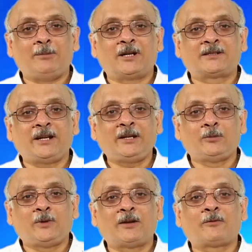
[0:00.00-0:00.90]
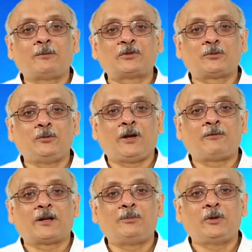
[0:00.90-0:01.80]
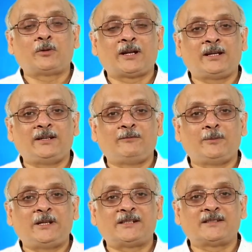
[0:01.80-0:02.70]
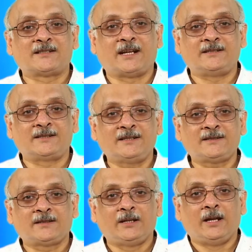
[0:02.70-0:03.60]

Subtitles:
am Akshay Kumar from School of Computer and Information Sciences,